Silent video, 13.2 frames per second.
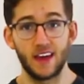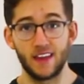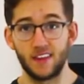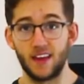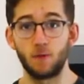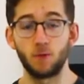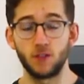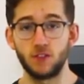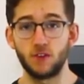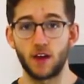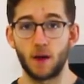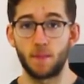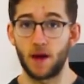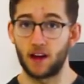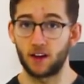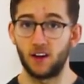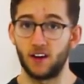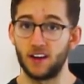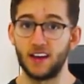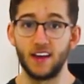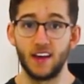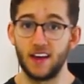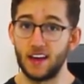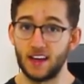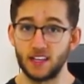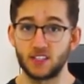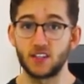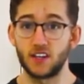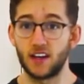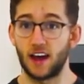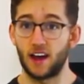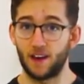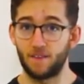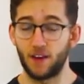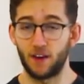and then once you get back on it, it's gonna have